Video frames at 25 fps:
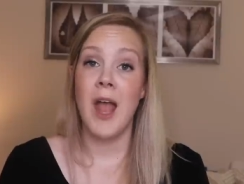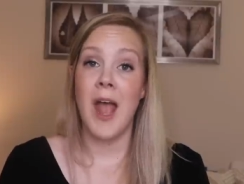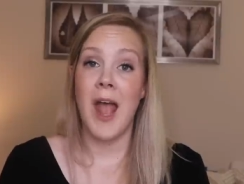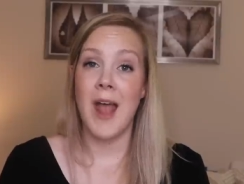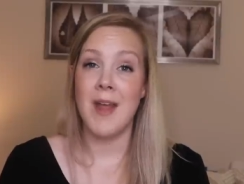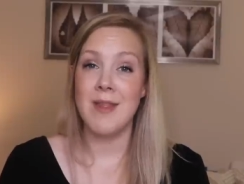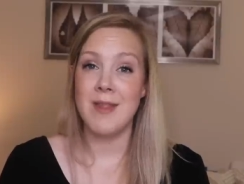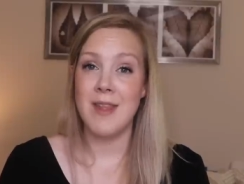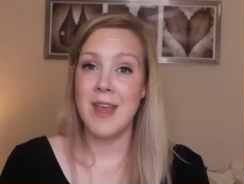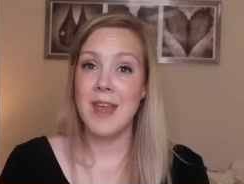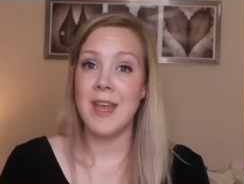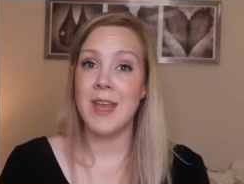
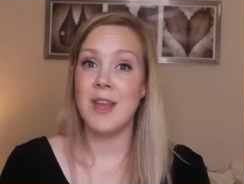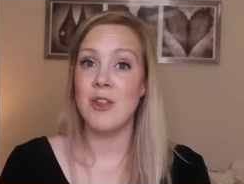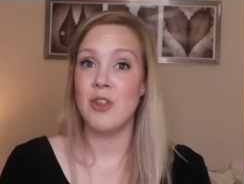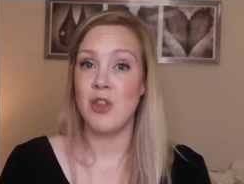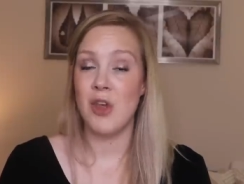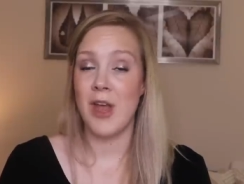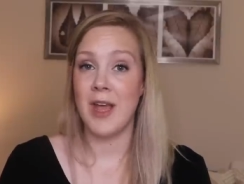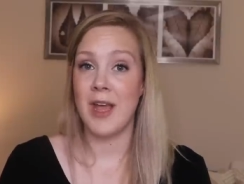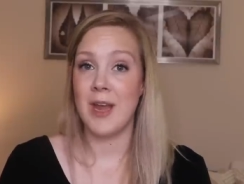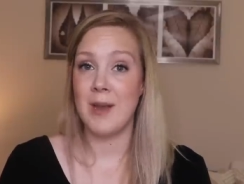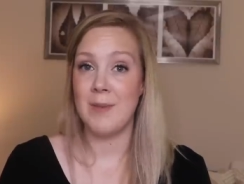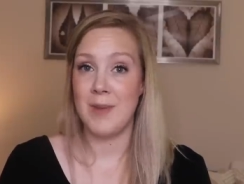and they can
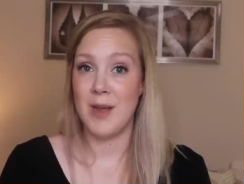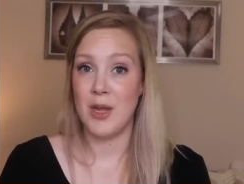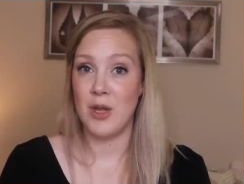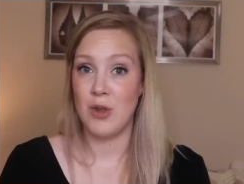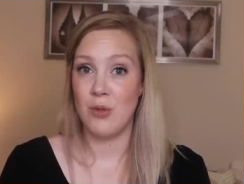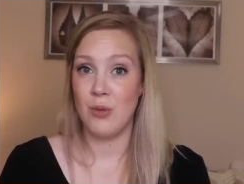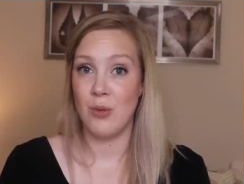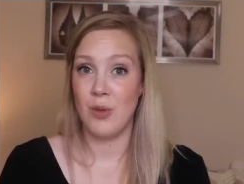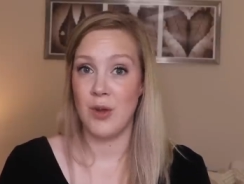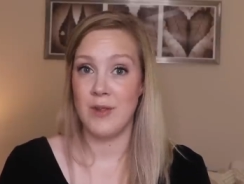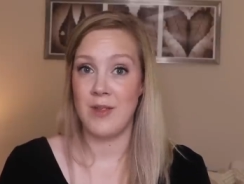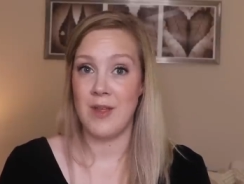check and make
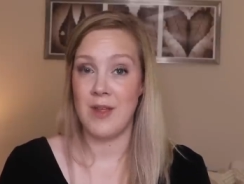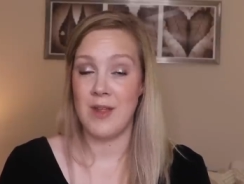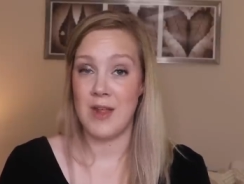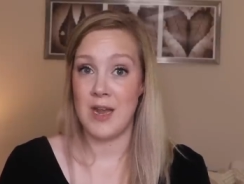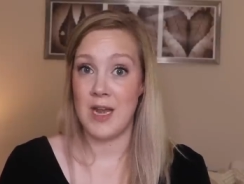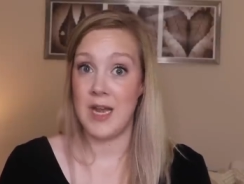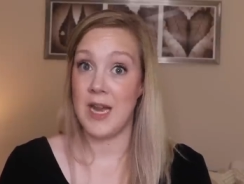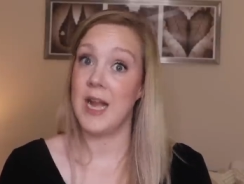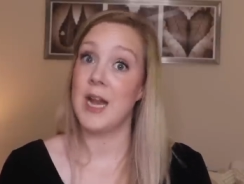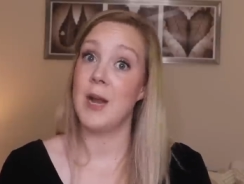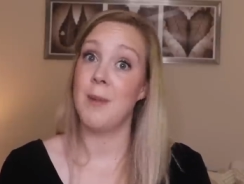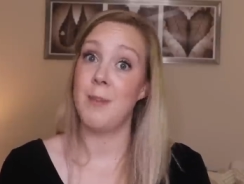sure that
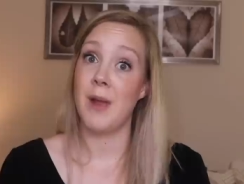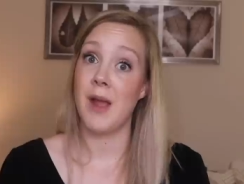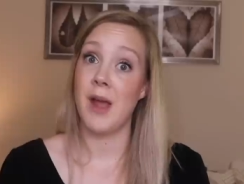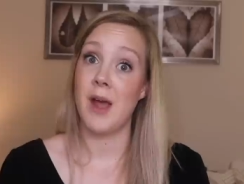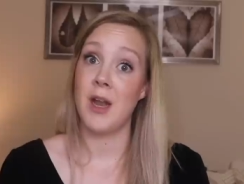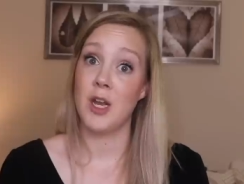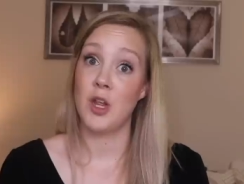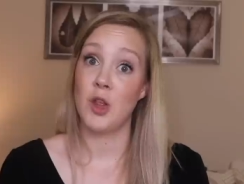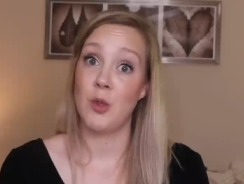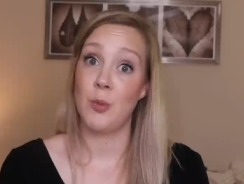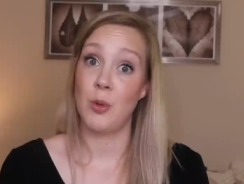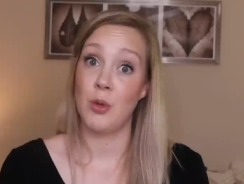an
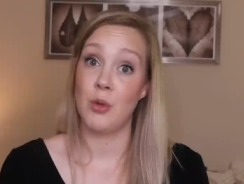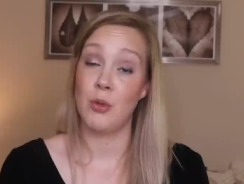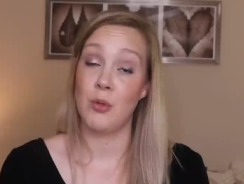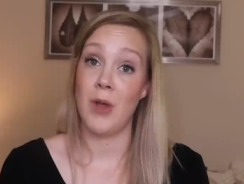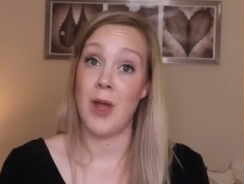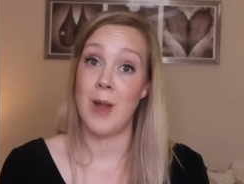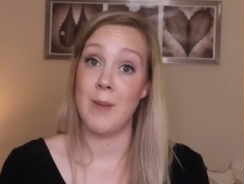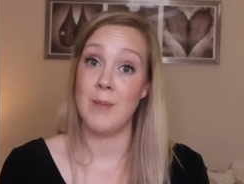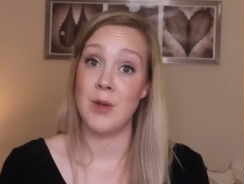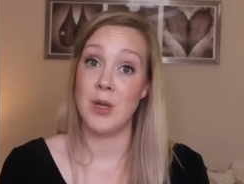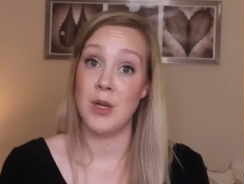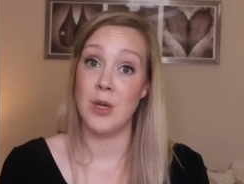antibiotics
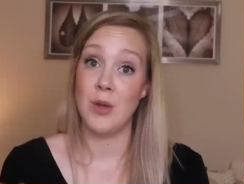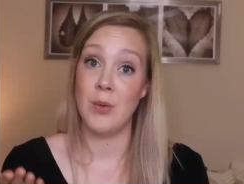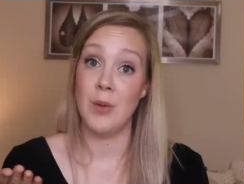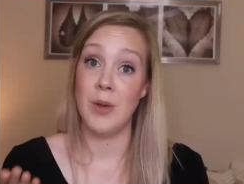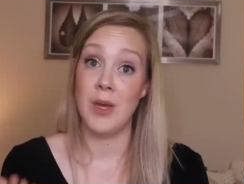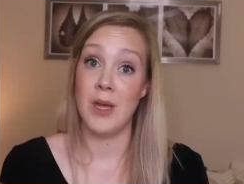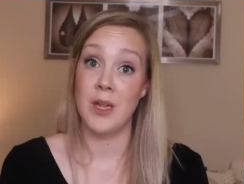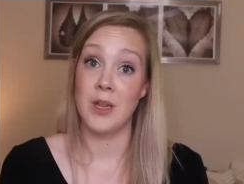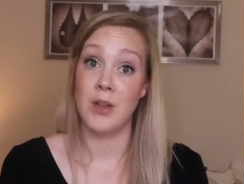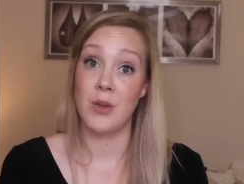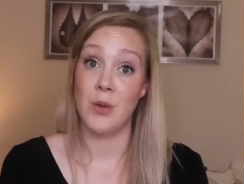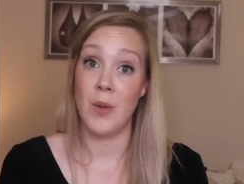prescribed to you
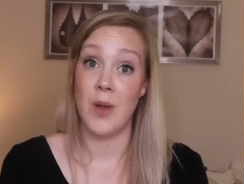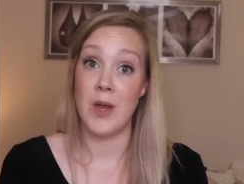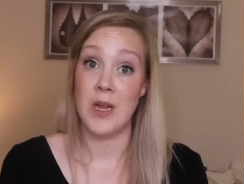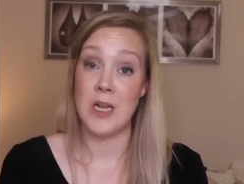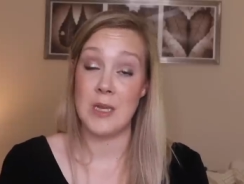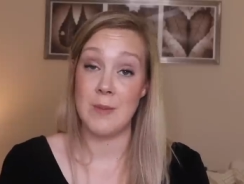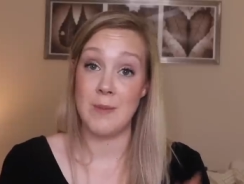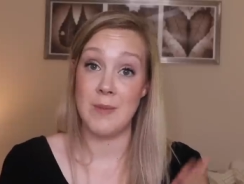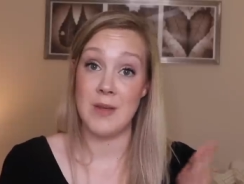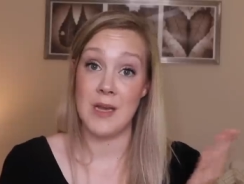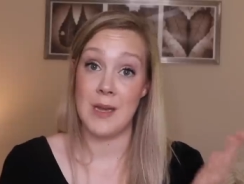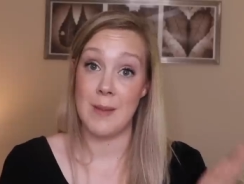is going
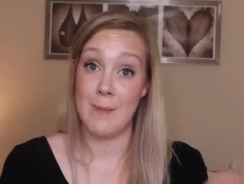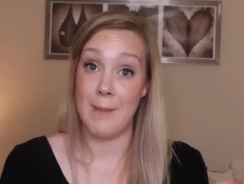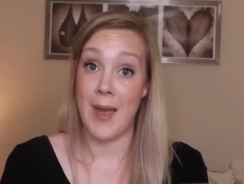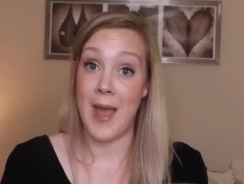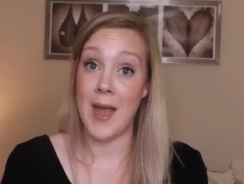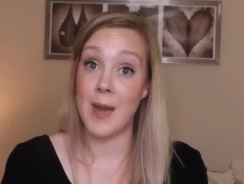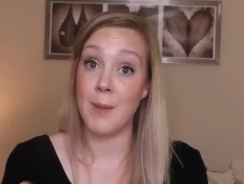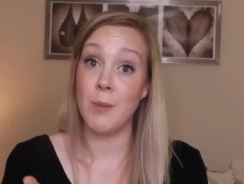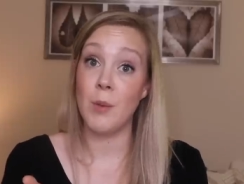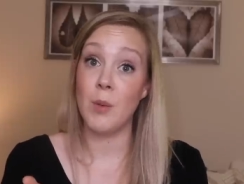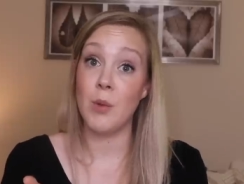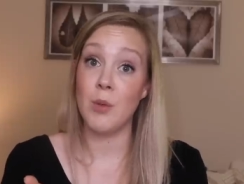to be
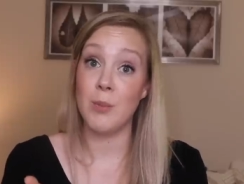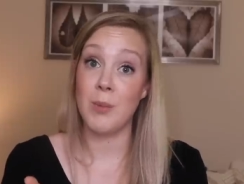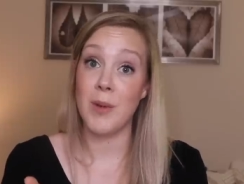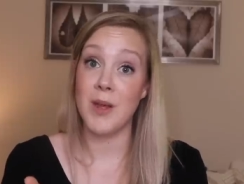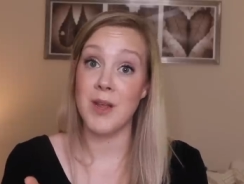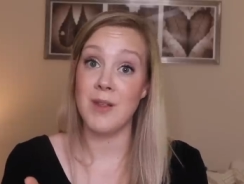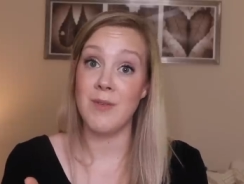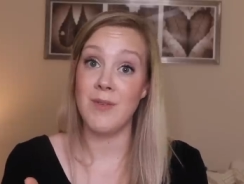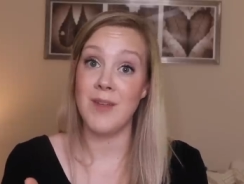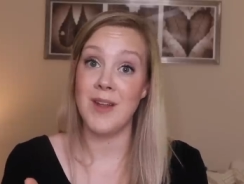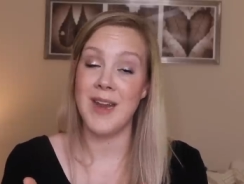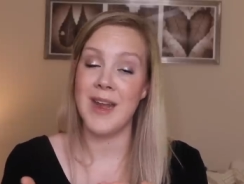compatible with
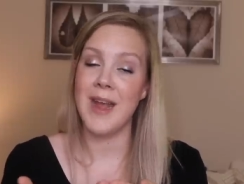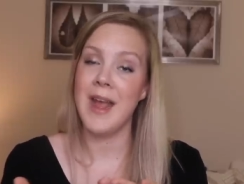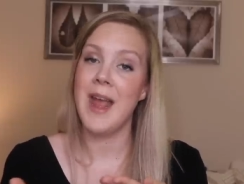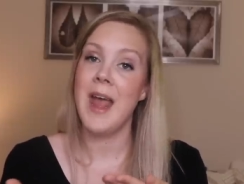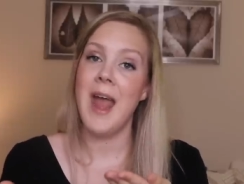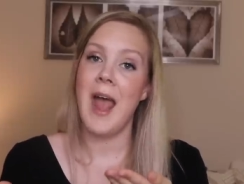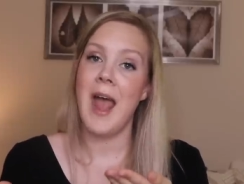breastfeeding.